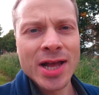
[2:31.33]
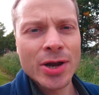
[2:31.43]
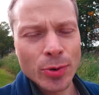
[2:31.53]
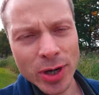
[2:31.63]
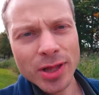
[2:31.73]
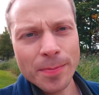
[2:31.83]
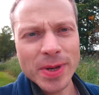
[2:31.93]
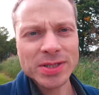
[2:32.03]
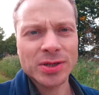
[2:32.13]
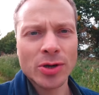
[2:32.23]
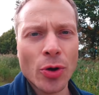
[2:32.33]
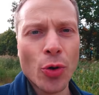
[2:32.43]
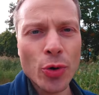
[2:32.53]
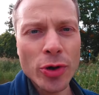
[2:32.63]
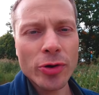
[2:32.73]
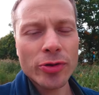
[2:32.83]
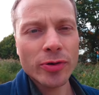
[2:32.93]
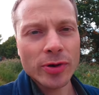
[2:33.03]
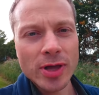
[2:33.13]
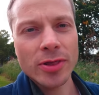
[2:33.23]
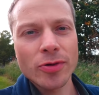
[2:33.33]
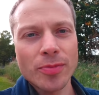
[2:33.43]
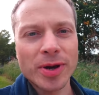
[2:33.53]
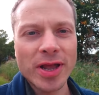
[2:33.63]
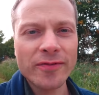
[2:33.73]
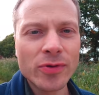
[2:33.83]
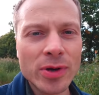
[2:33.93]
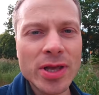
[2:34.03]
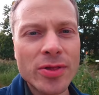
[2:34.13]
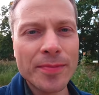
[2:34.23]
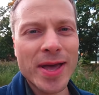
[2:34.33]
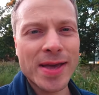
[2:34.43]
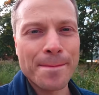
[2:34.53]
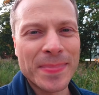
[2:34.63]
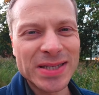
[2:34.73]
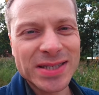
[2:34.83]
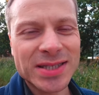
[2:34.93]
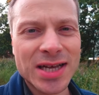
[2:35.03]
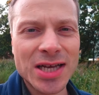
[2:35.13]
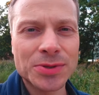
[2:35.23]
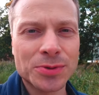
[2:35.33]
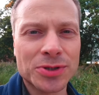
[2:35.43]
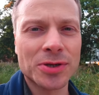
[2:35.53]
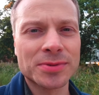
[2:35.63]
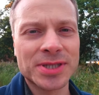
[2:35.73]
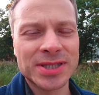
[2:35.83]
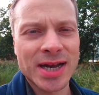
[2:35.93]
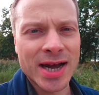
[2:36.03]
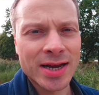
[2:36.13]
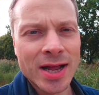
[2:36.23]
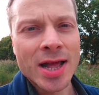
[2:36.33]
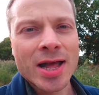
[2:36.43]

It really depends on who you're talking to, but if you need to make a business case for service design,